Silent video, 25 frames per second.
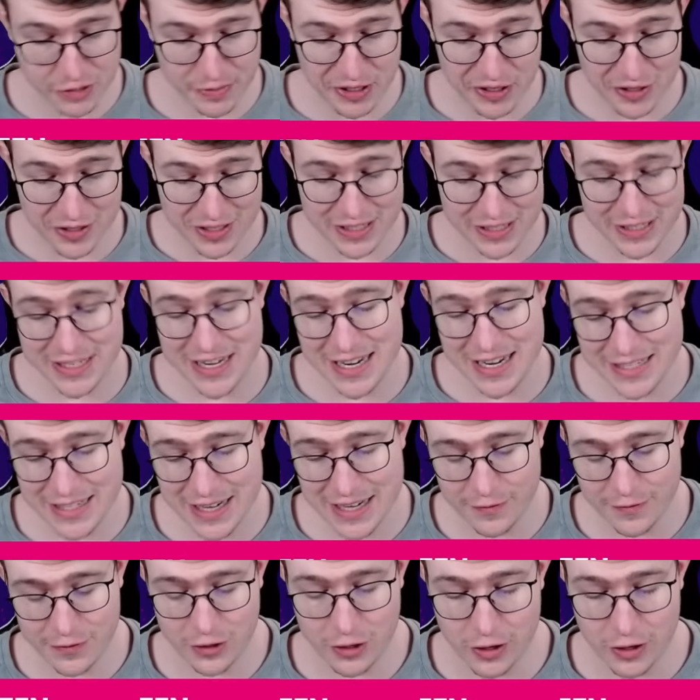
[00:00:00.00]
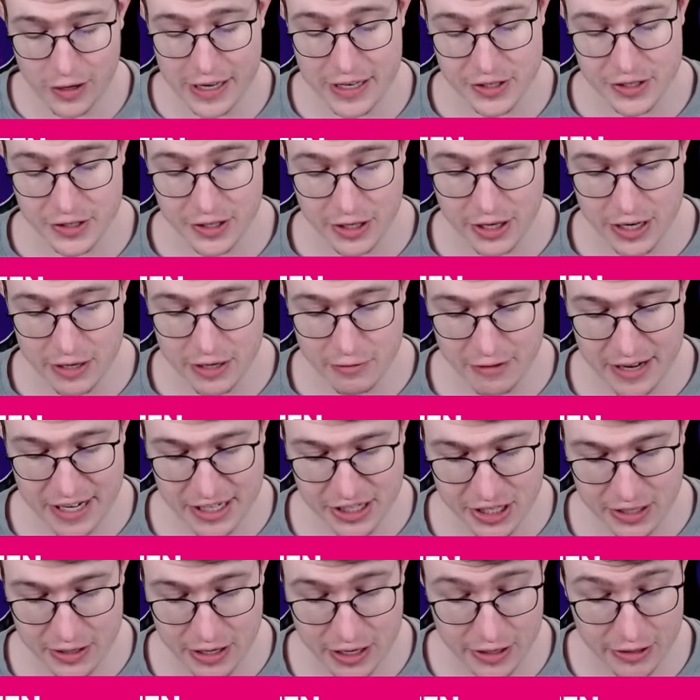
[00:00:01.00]
because he doesn't have Lock. He's going
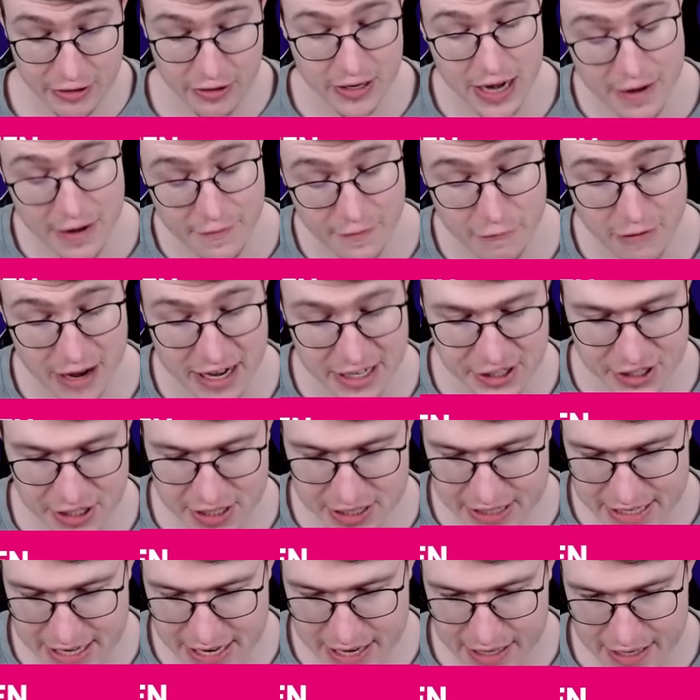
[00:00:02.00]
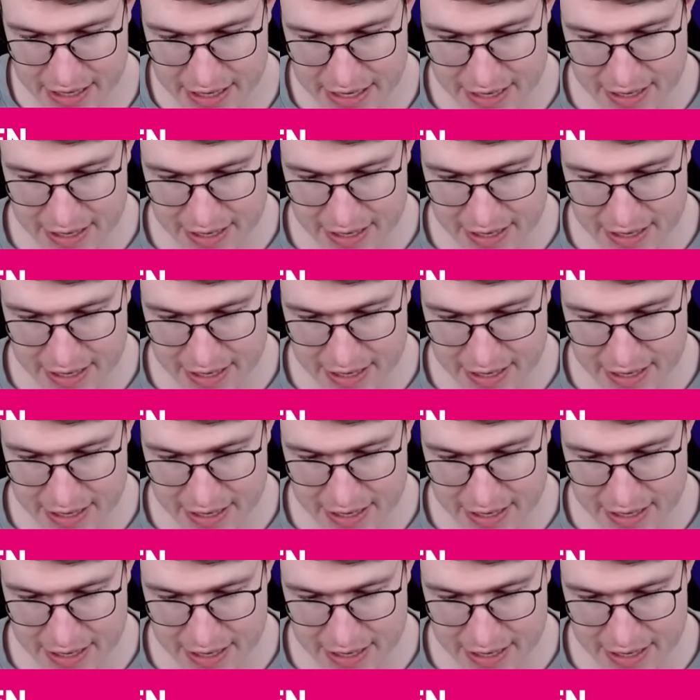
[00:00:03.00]
to have Rage in his deck.